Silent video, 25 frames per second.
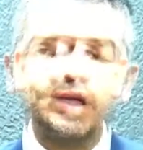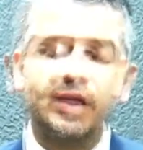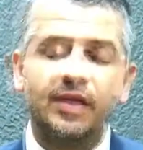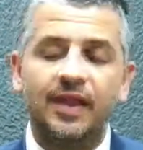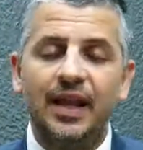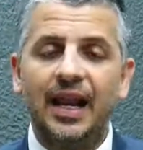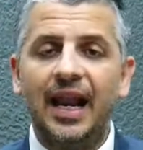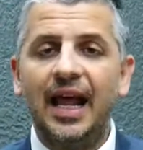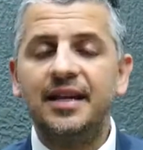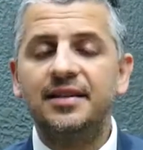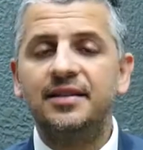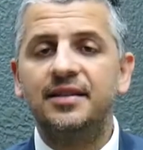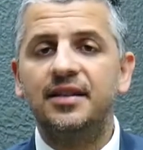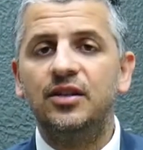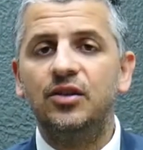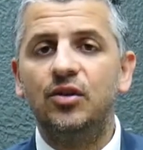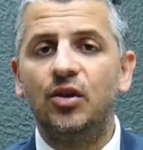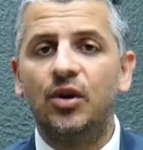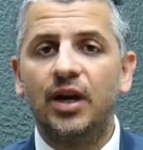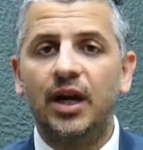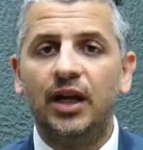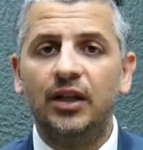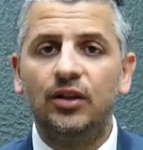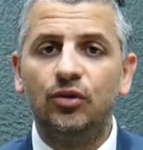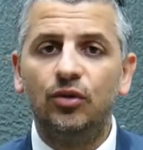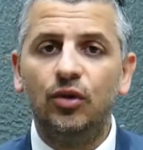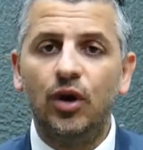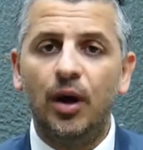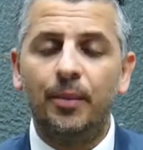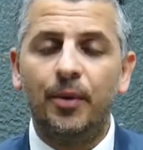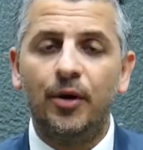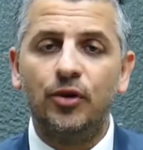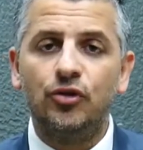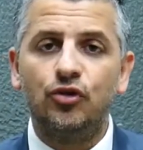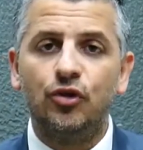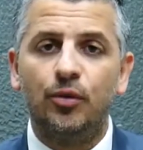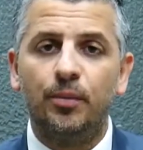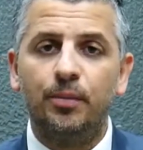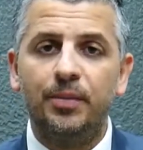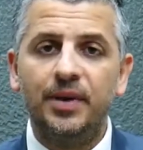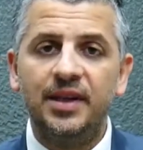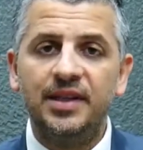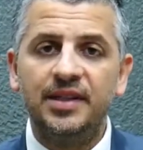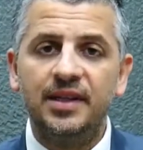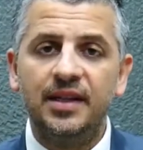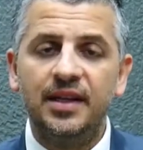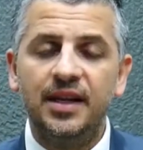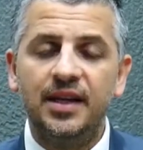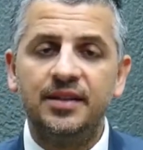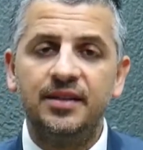The last thing you can do about your
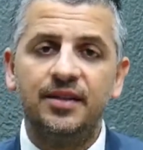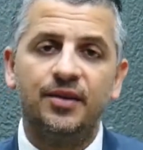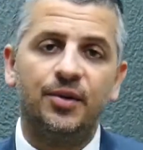business,